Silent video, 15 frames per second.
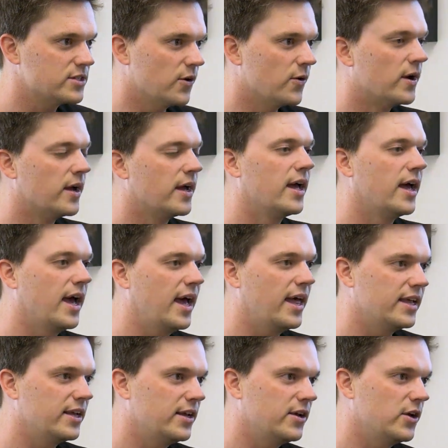So
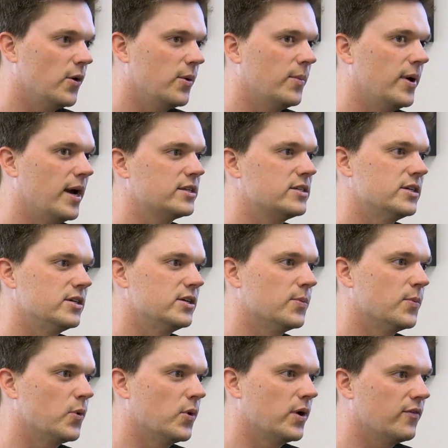I think going back to
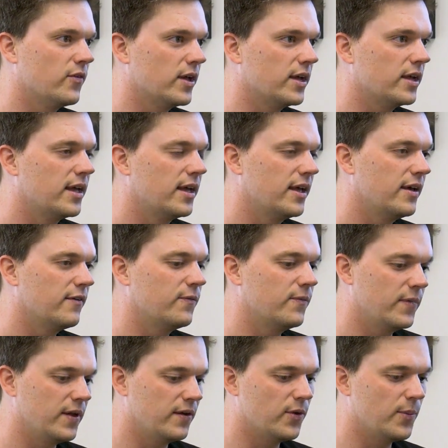your point of
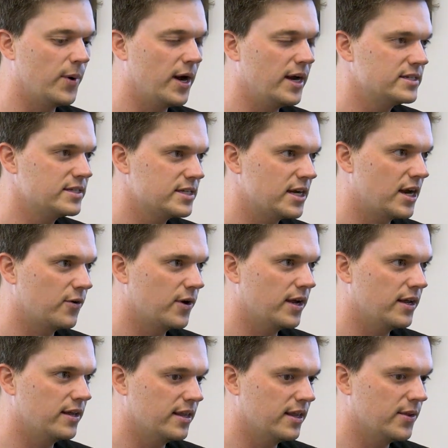if the mind is not
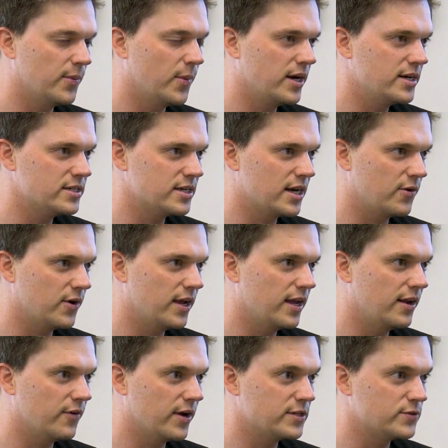right, then the body's not
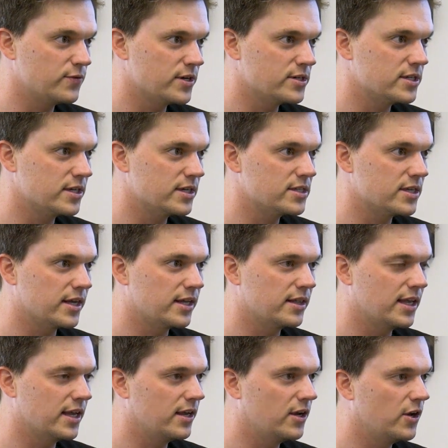right, and vice versa, is
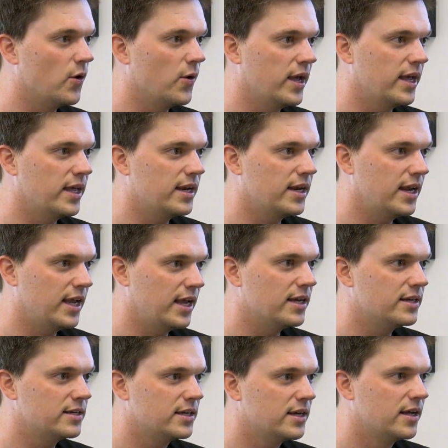they go hand in
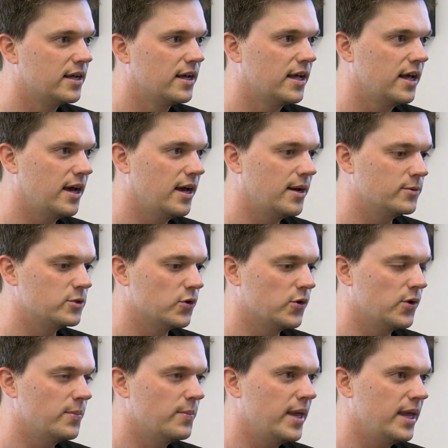hand to
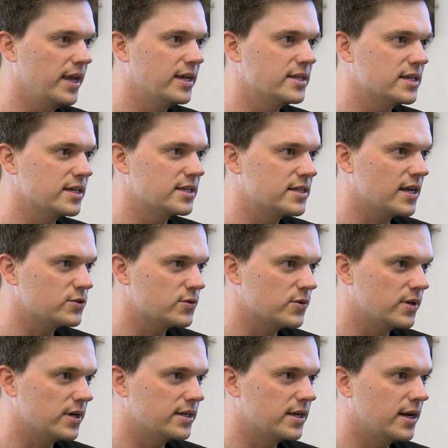really make it
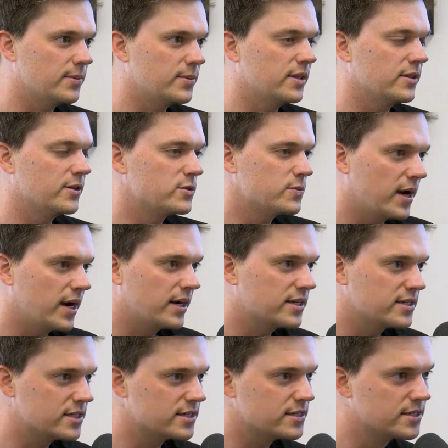successful in adopting those
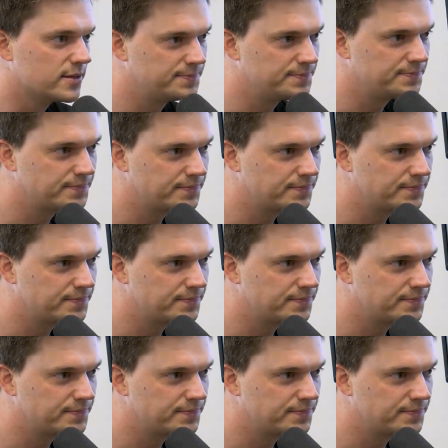practices.